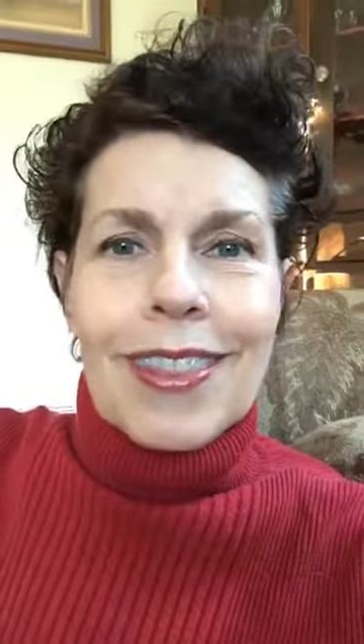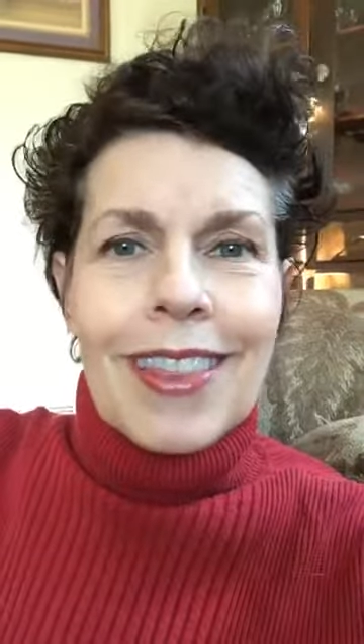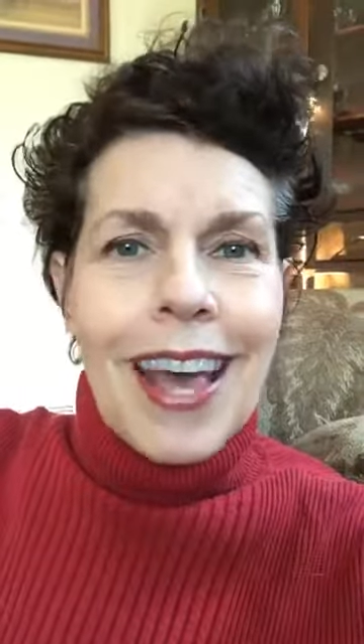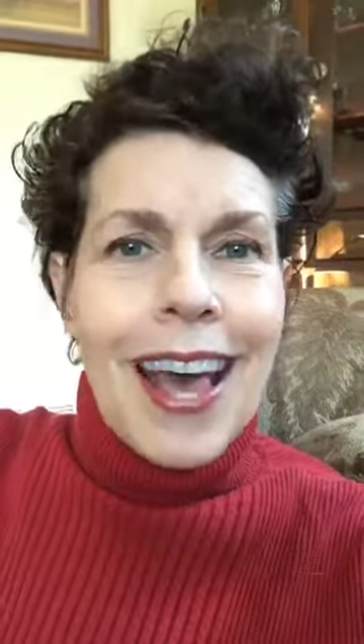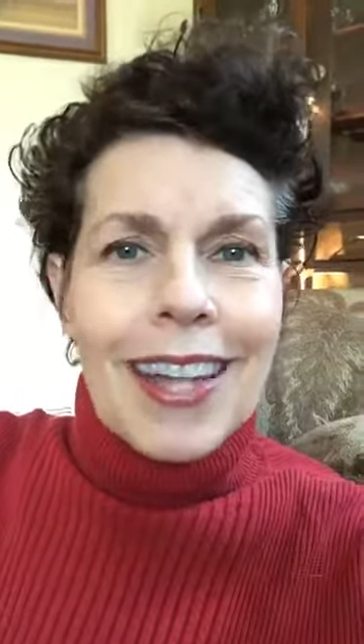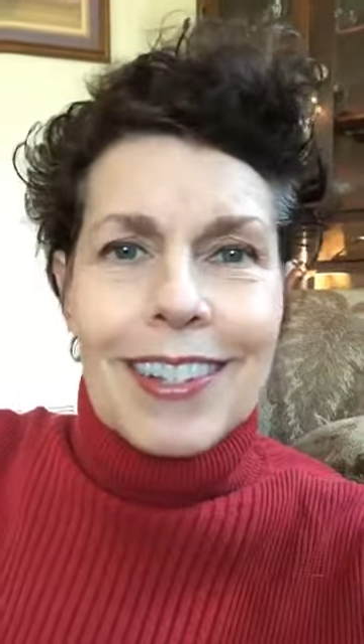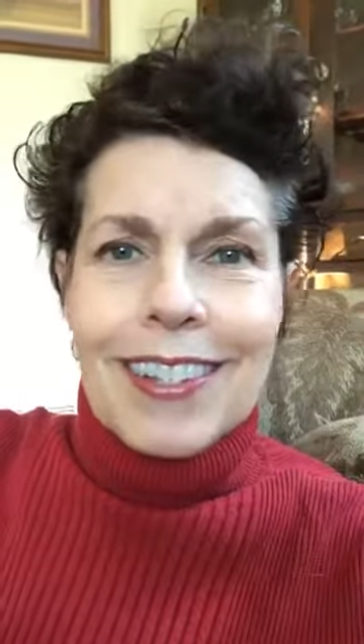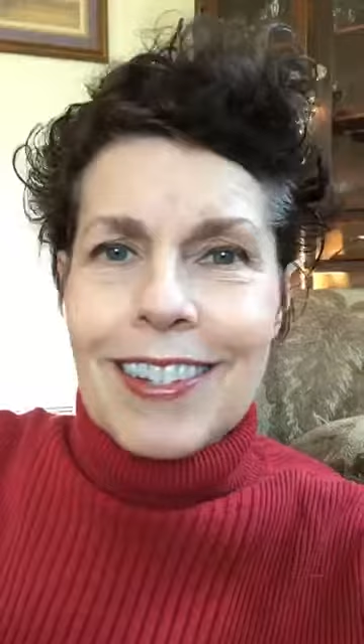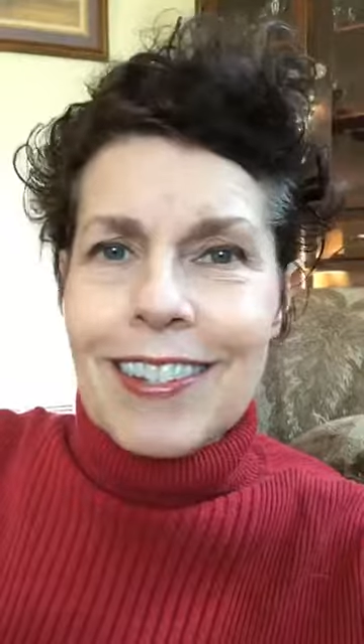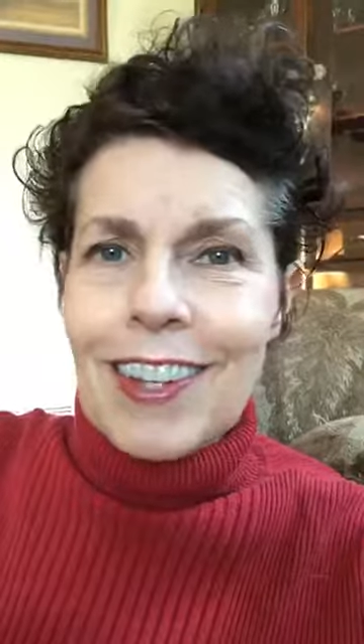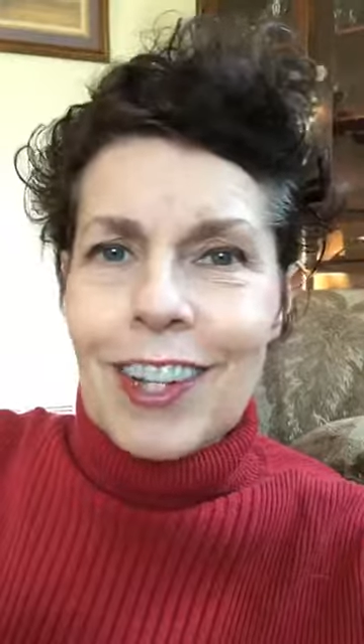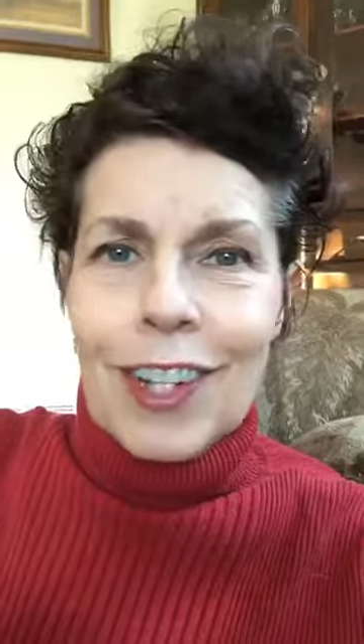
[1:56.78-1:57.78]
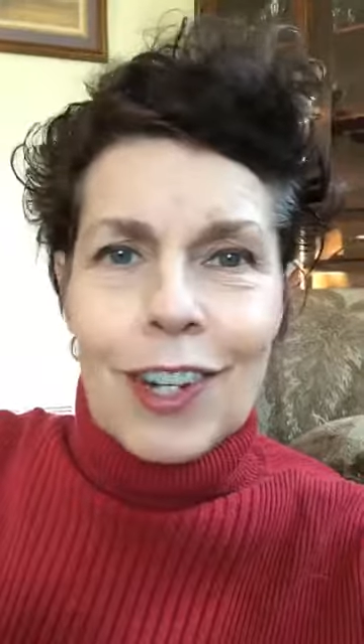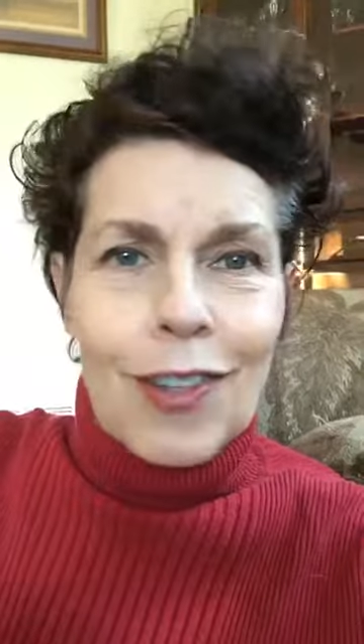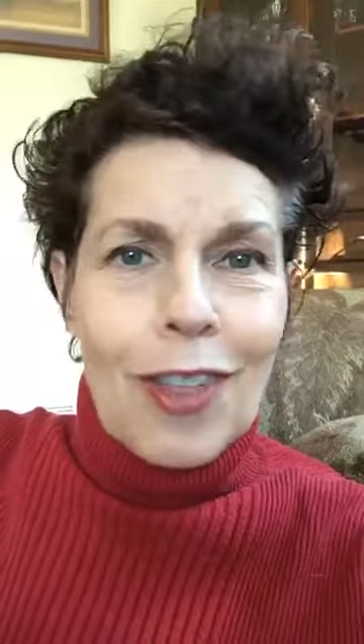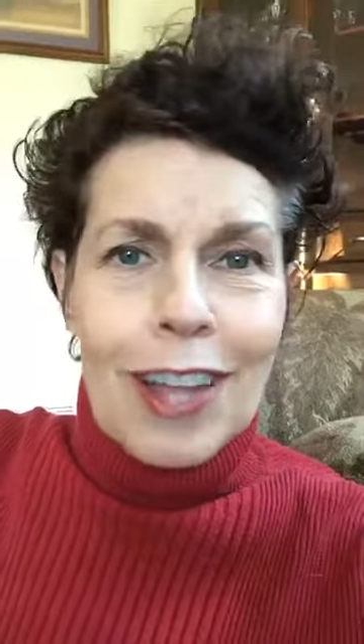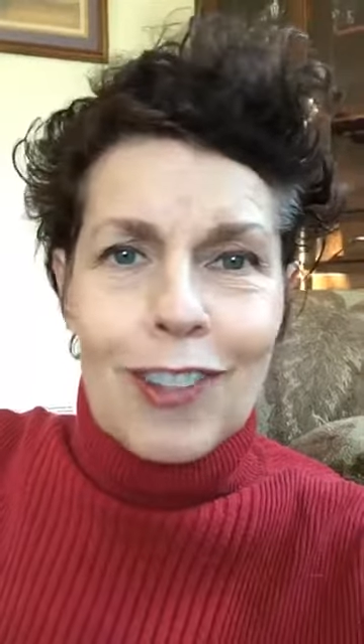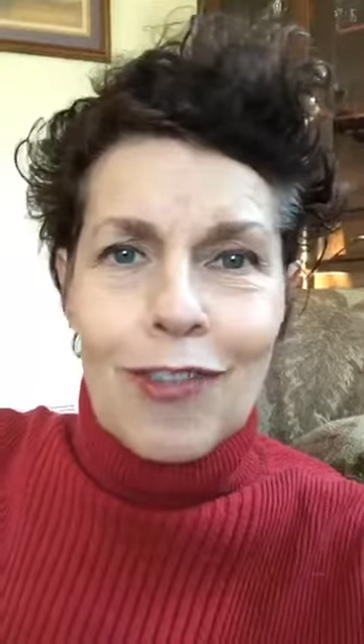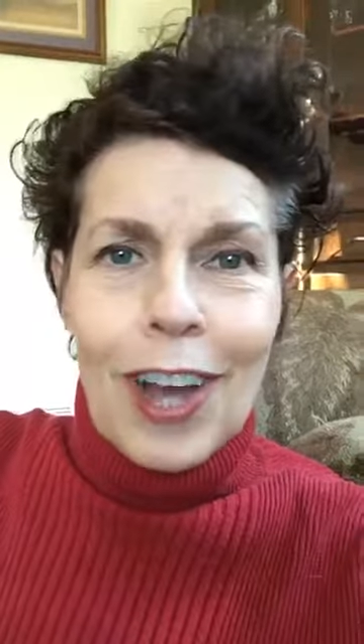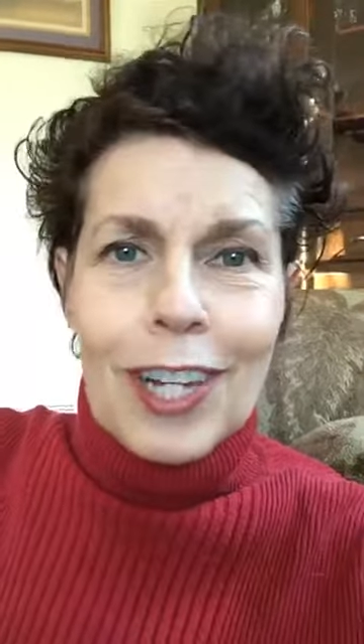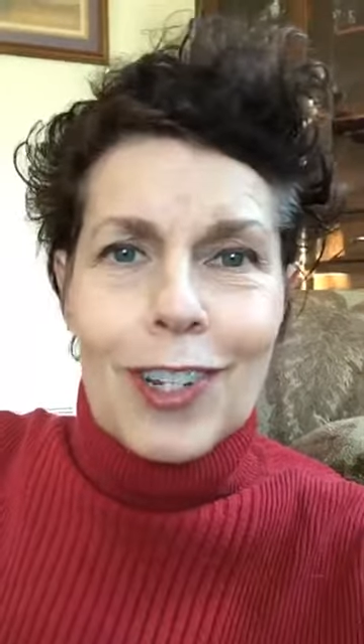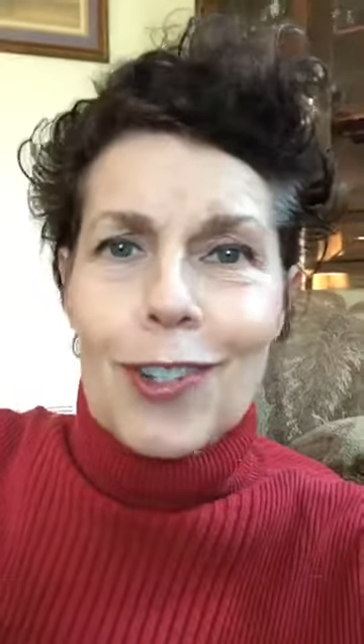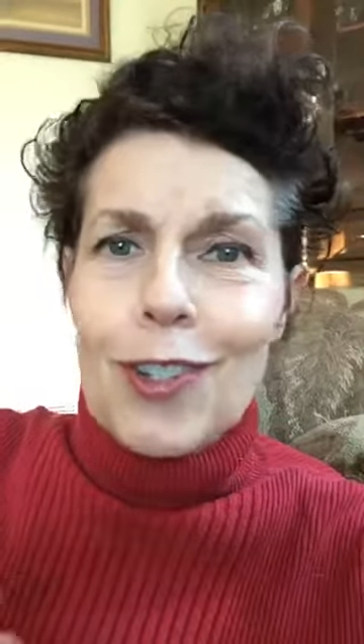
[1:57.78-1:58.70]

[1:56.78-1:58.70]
that's fine too.